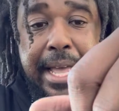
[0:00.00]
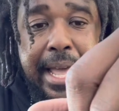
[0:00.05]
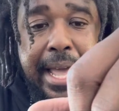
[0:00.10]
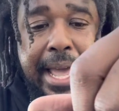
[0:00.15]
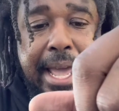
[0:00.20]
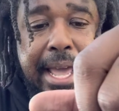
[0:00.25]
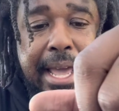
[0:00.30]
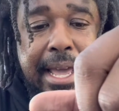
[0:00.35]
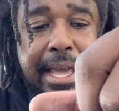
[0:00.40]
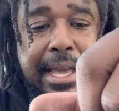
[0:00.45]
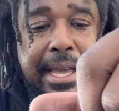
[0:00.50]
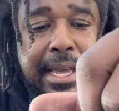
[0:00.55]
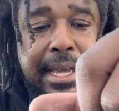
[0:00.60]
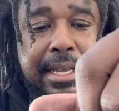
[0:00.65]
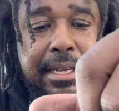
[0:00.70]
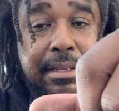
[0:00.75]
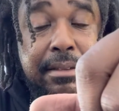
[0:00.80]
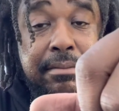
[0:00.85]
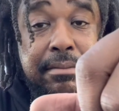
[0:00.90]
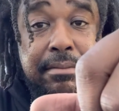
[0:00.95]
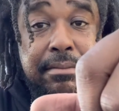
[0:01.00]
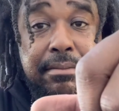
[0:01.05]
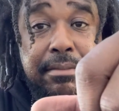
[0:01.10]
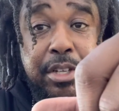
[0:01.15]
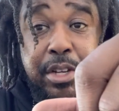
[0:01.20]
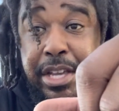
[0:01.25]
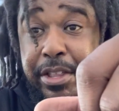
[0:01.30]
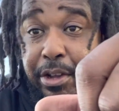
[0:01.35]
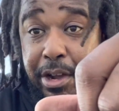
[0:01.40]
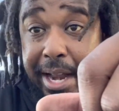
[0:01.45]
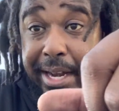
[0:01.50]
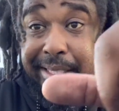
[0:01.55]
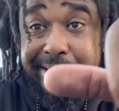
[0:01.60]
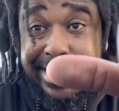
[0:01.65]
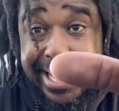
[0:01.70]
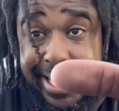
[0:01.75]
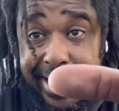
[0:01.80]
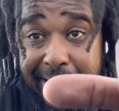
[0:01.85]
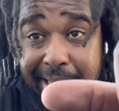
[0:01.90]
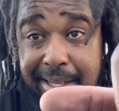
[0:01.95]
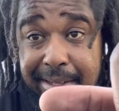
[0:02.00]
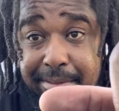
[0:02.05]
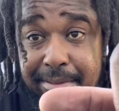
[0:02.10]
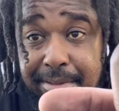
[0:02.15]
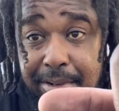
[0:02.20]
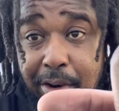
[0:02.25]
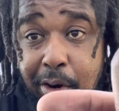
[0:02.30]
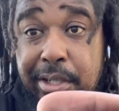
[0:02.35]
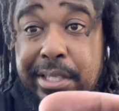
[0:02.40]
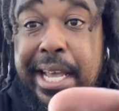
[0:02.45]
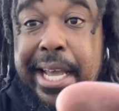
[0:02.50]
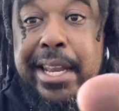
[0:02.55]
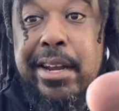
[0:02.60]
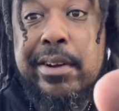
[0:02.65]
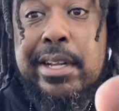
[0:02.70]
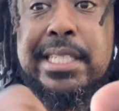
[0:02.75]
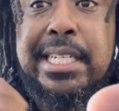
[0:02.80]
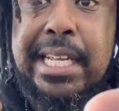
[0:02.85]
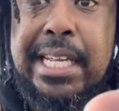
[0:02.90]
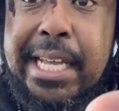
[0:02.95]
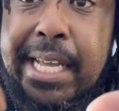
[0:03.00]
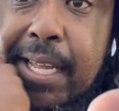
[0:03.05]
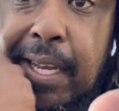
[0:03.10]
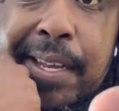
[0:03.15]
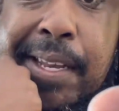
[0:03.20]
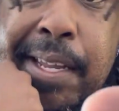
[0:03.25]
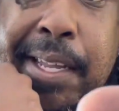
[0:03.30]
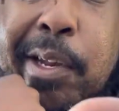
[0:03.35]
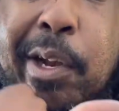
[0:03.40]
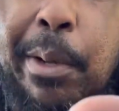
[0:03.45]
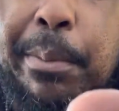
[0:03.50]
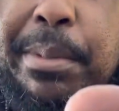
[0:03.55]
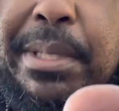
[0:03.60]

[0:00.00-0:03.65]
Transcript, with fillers: and you either got to take it or take it on the chin. You know what I'm